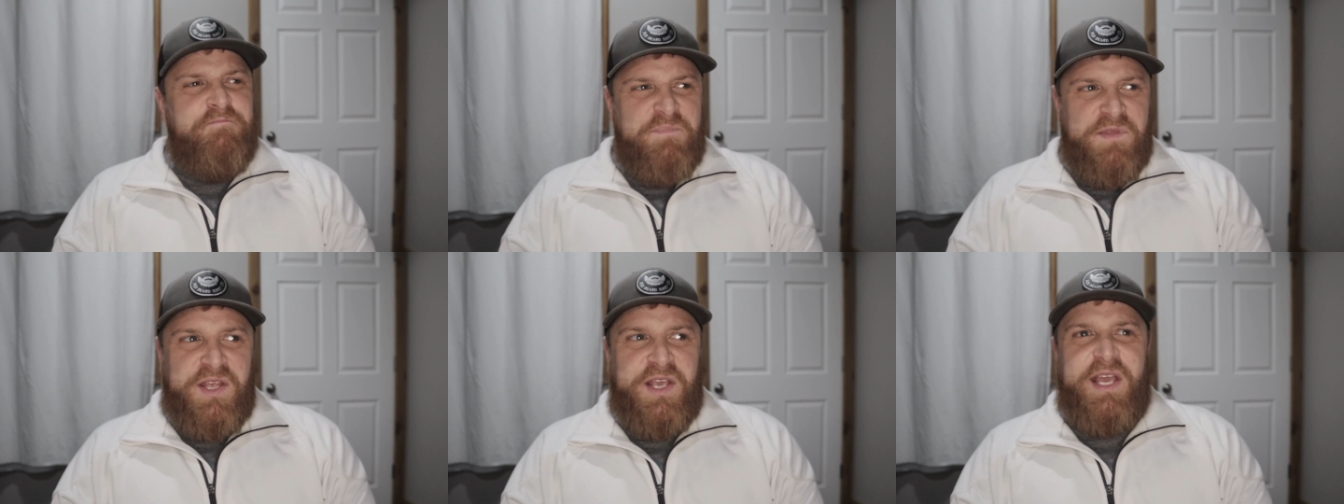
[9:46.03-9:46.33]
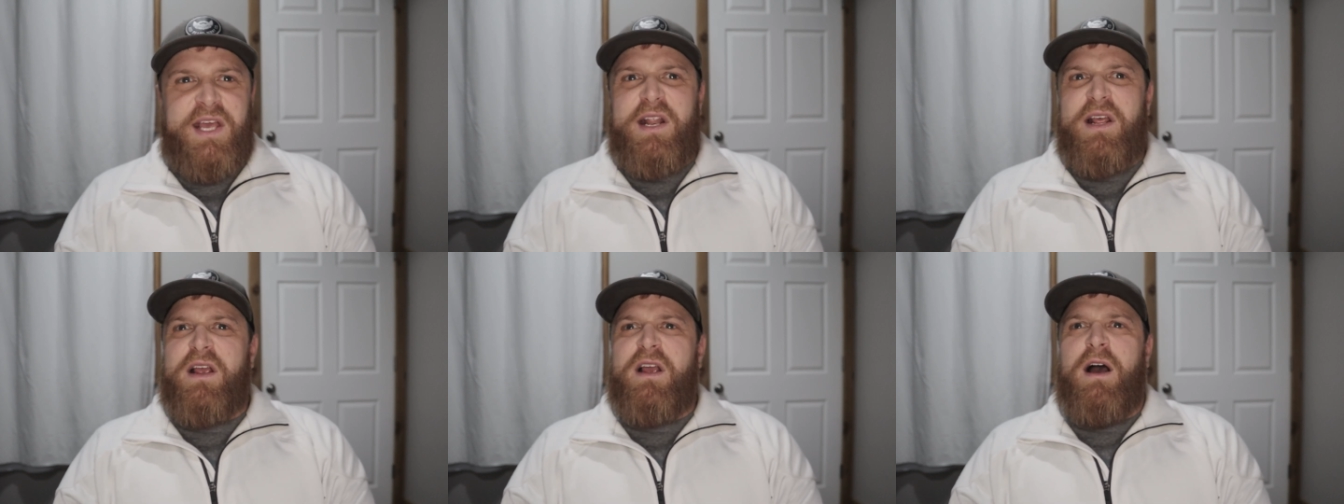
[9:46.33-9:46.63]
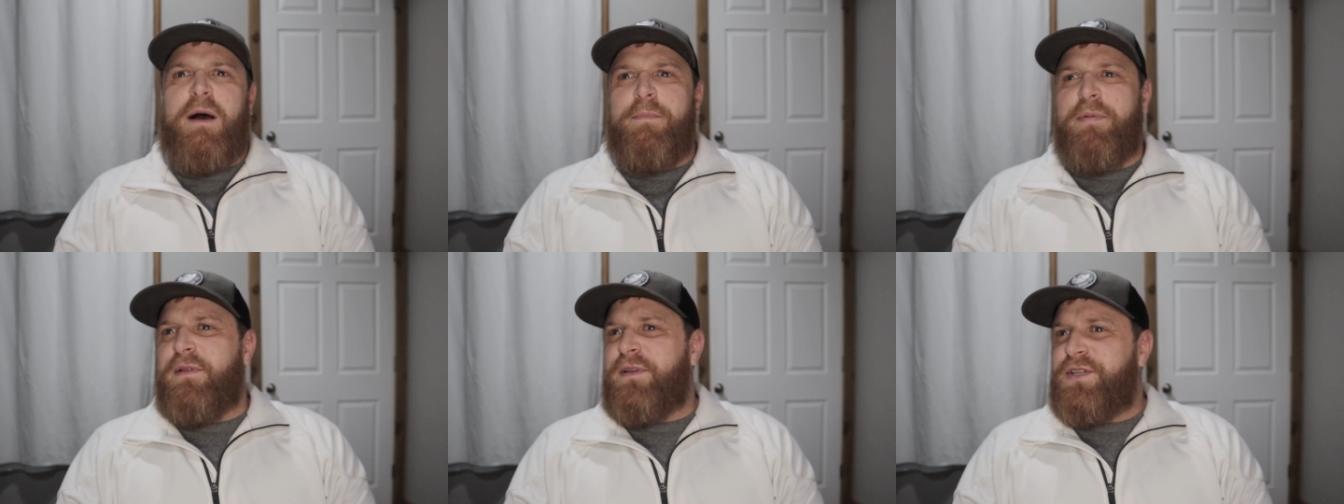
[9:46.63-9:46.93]
you get a
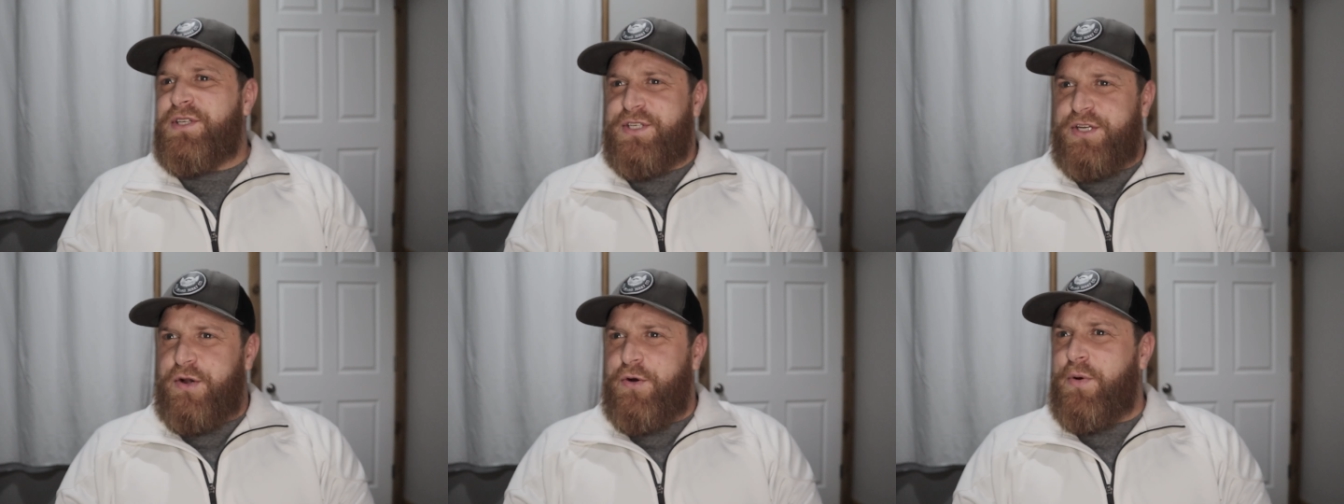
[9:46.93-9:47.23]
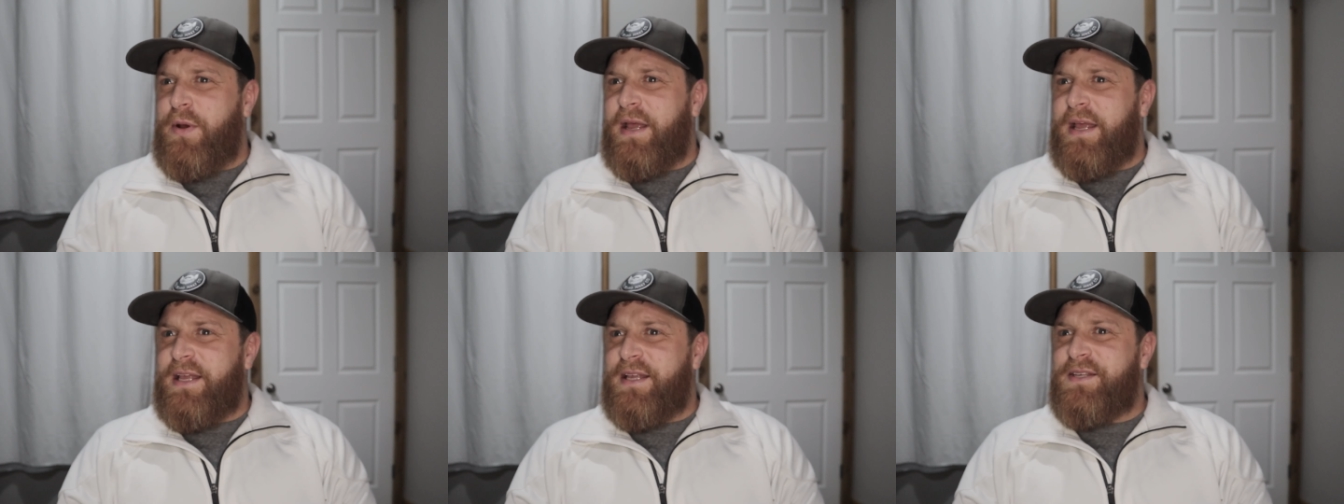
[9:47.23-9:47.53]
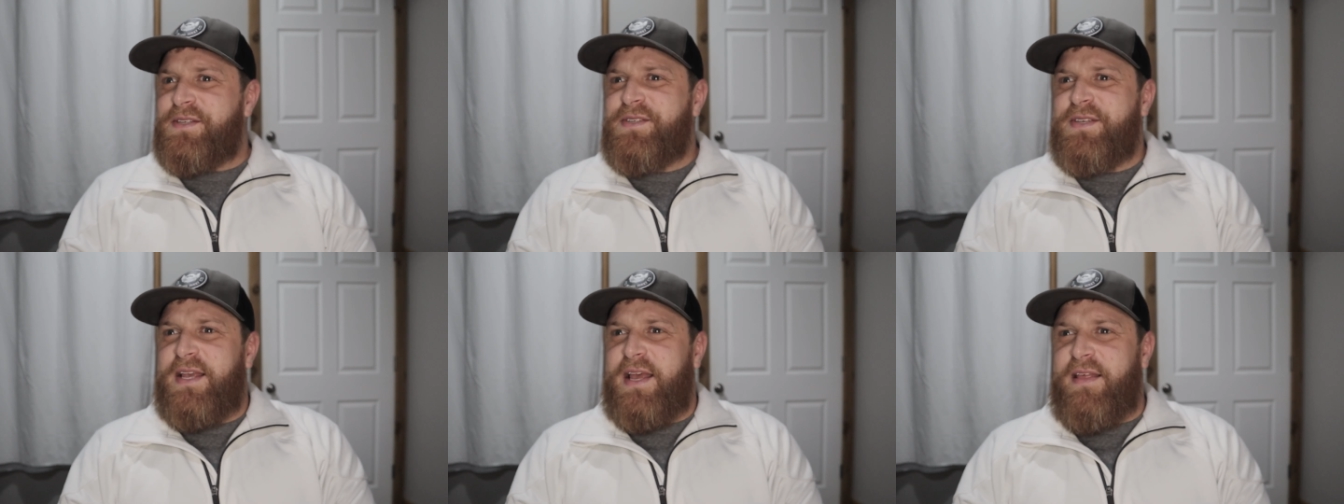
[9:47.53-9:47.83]
couple of
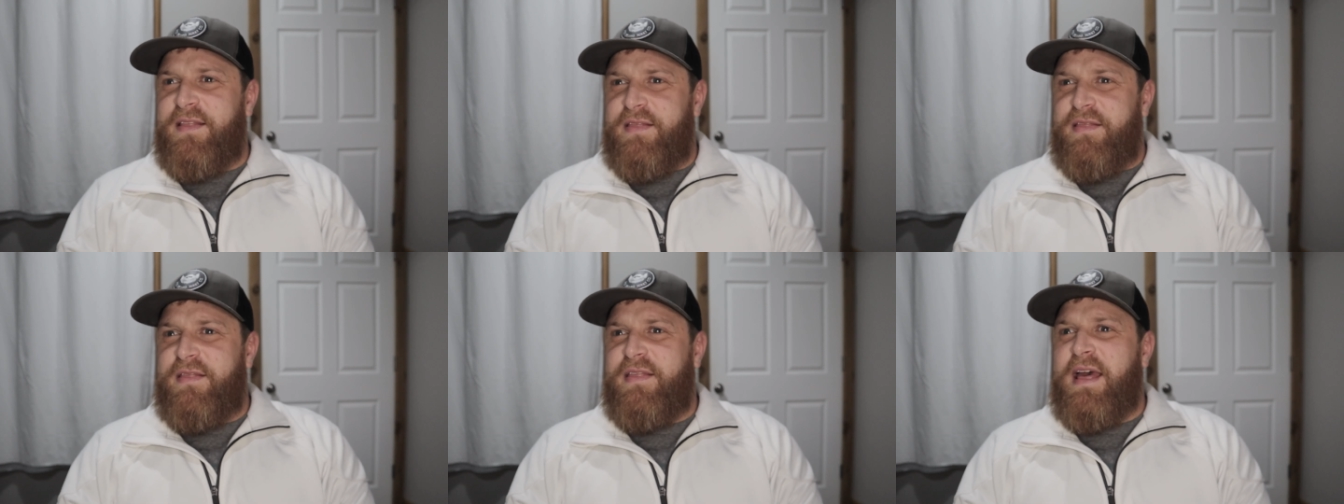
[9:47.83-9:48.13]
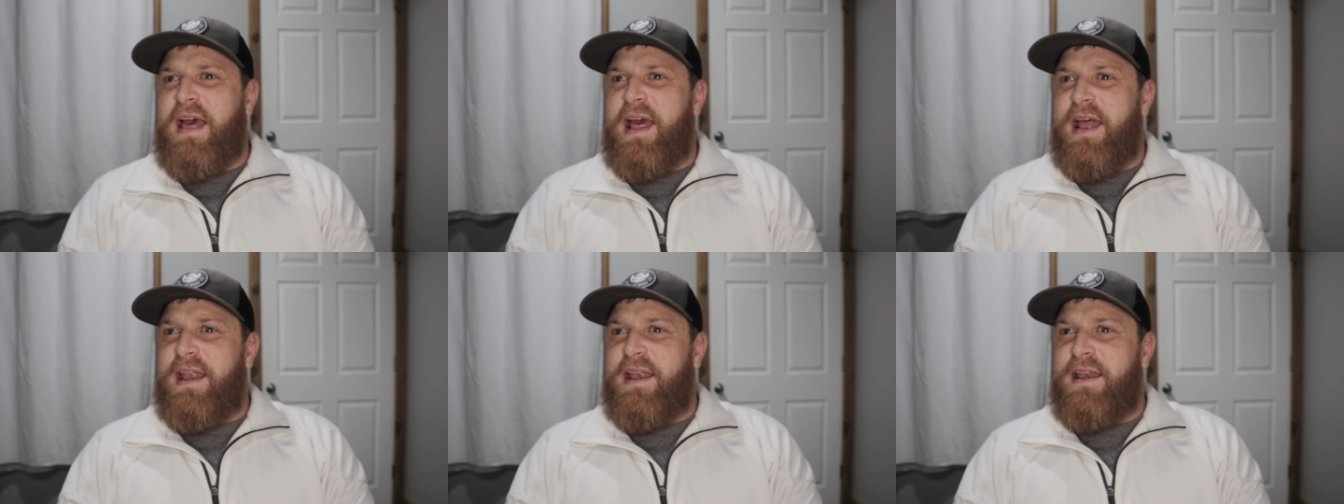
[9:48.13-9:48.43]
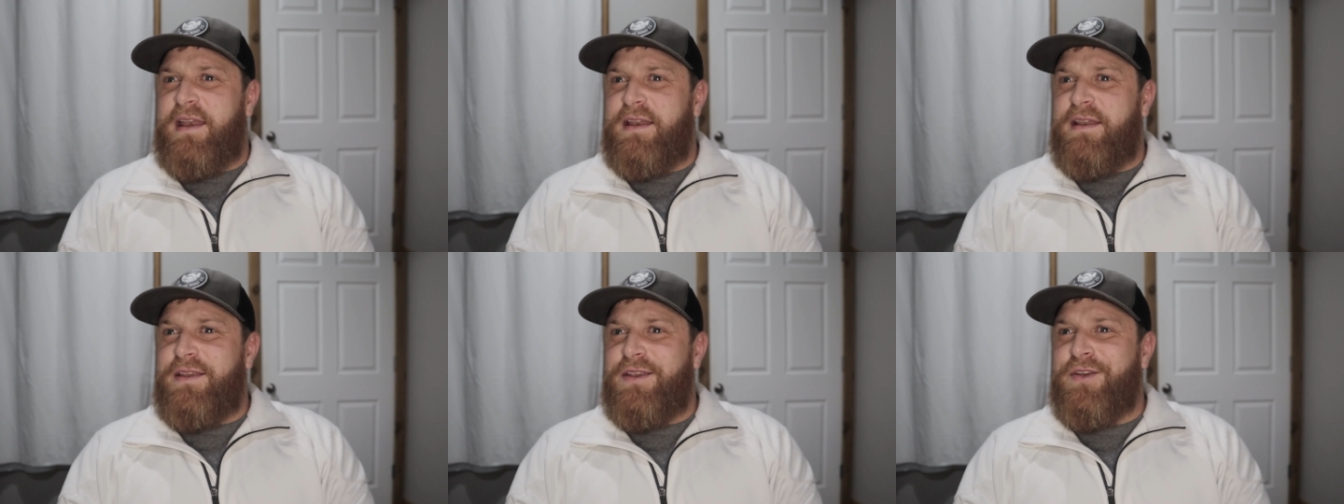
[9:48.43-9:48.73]
showings and
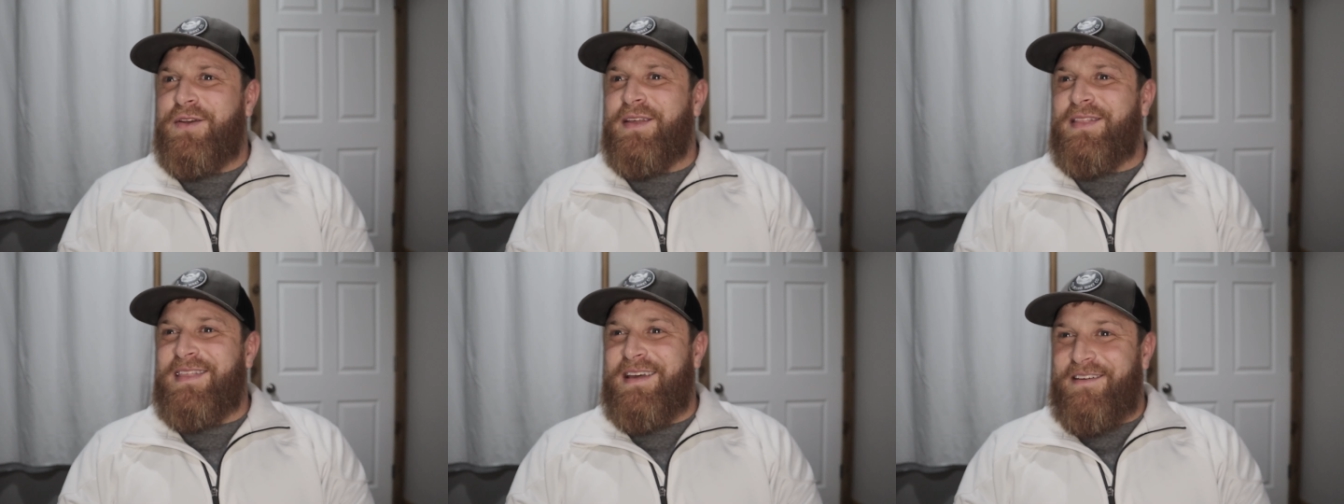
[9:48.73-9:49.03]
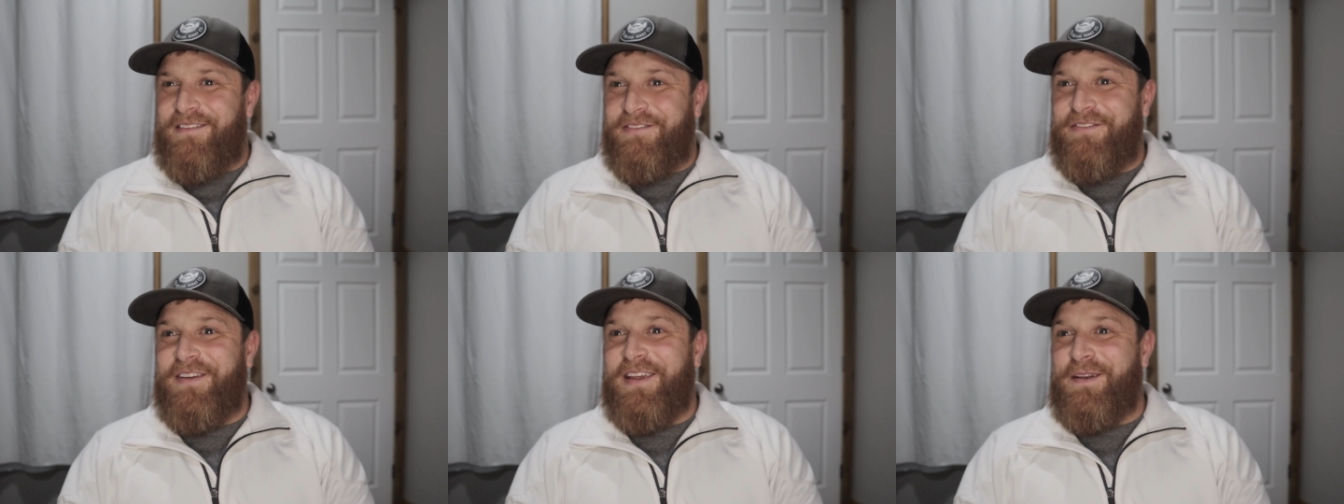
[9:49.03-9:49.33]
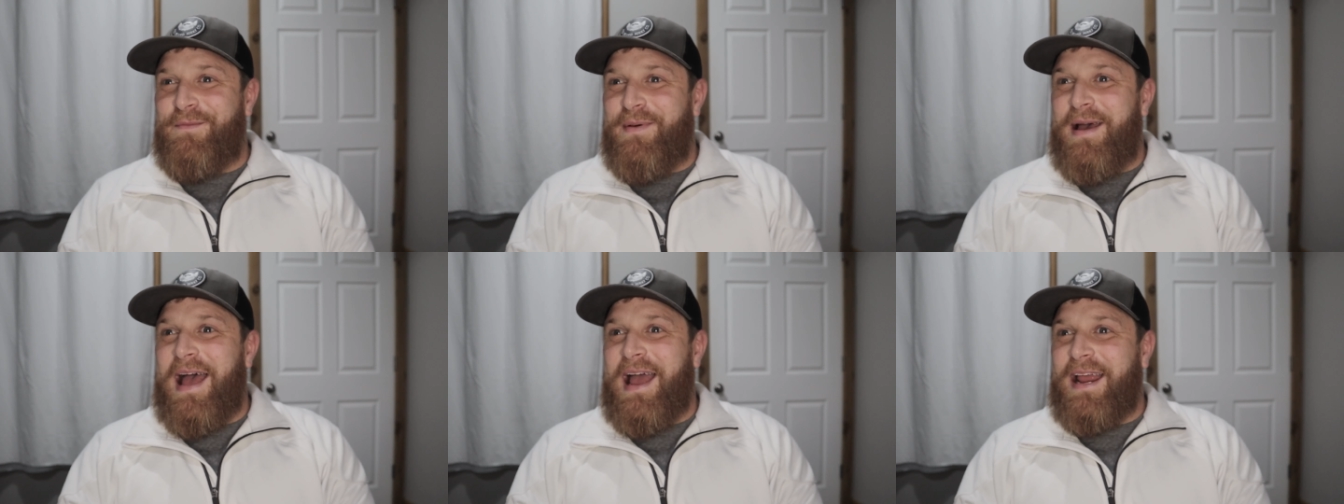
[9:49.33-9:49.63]
then you get that
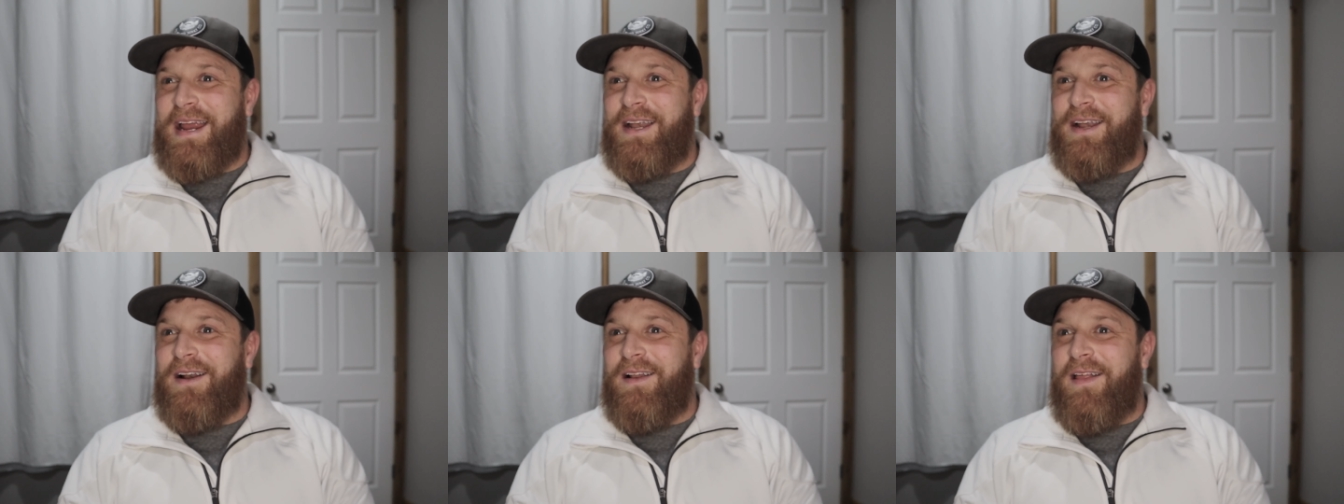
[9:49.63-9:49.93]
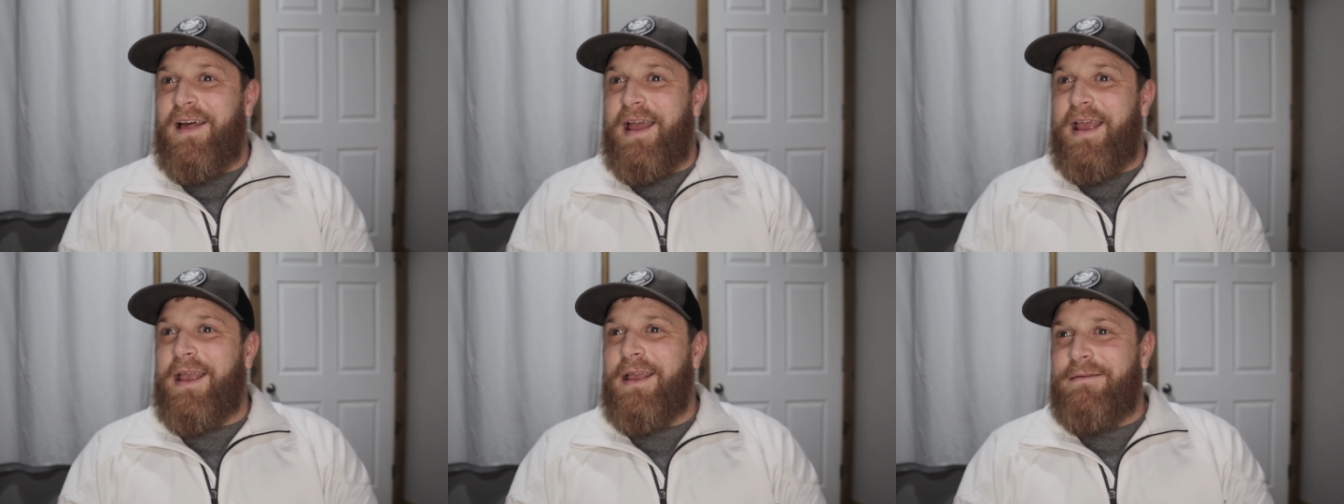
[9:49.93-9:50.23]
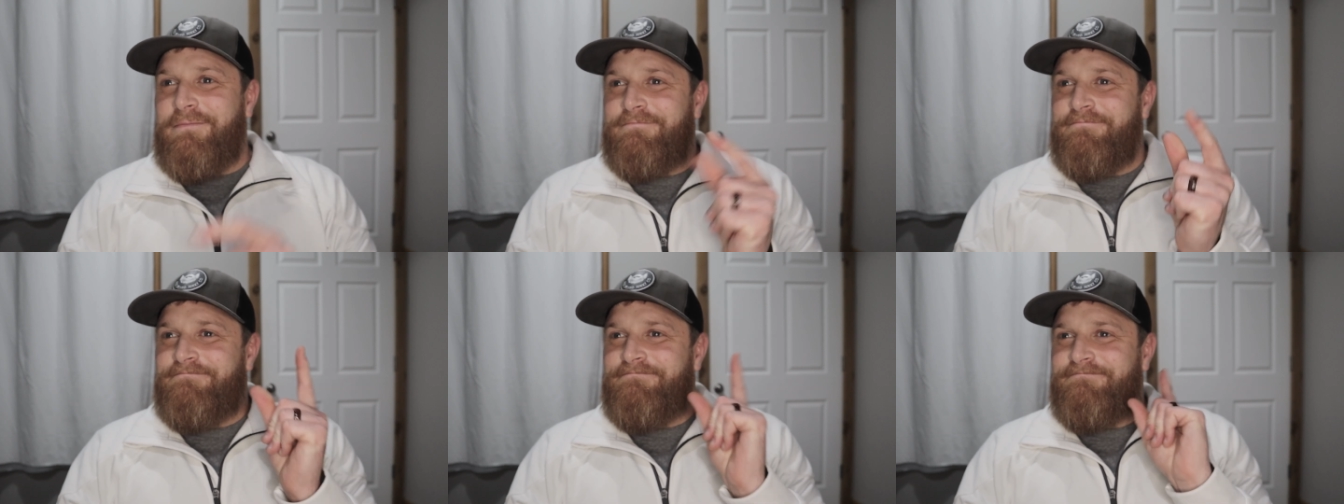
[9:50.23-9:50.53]
feedback and you're like